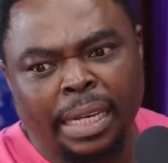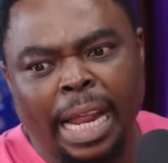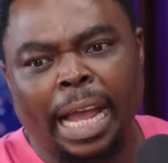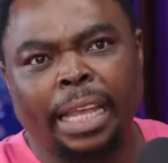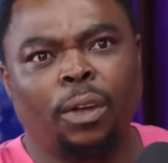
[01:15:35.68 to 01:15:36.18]

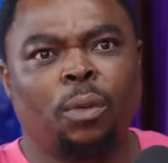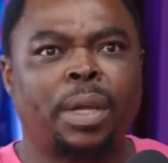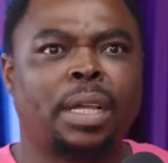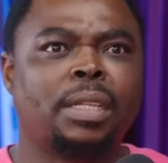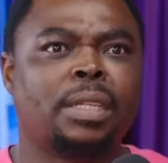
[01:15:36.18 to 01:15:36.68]
Naye,
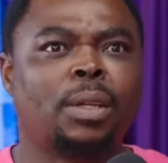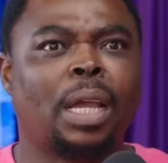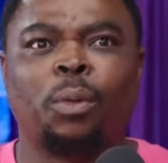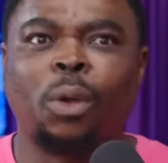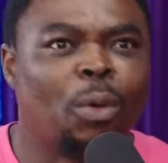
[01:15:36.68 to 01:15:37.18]
Umenzi.
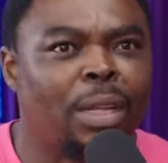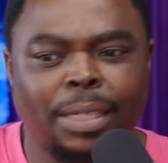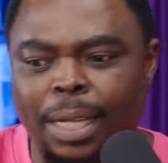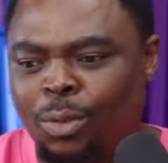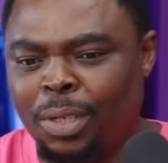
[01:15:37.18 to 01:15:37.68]
And we always
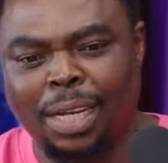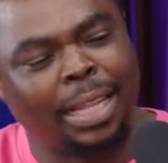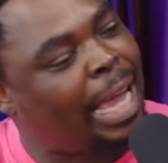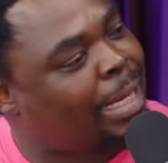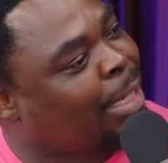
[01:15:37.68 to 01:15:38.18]
say to each other,
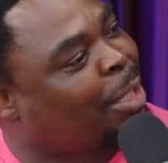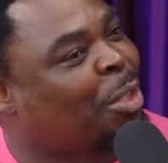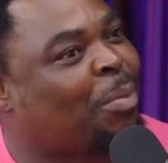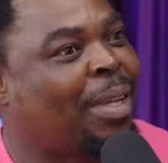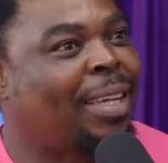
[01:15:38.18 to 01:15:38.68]
ask
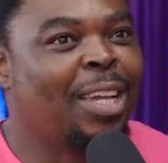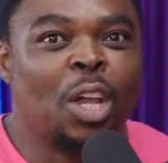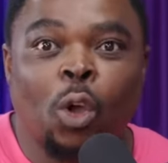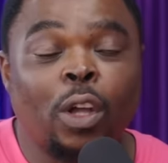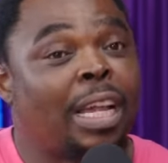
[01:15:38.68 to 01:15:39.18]
Jimmy.
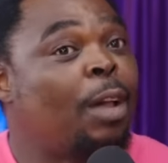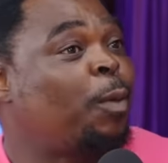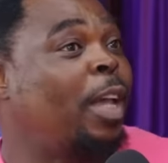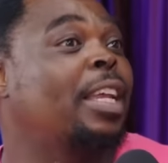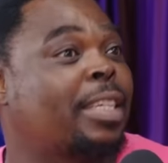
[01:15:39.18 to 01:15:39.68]
Because
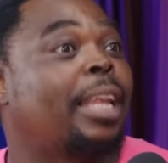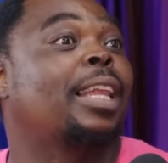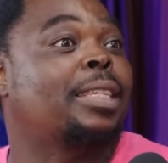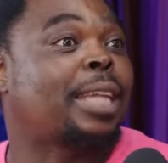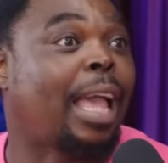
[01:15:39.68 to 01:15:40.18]
ngafikele
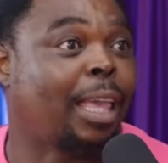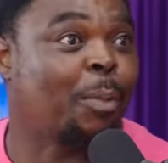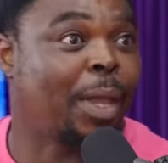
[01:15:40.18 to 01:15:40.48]
ezandleni zakhe,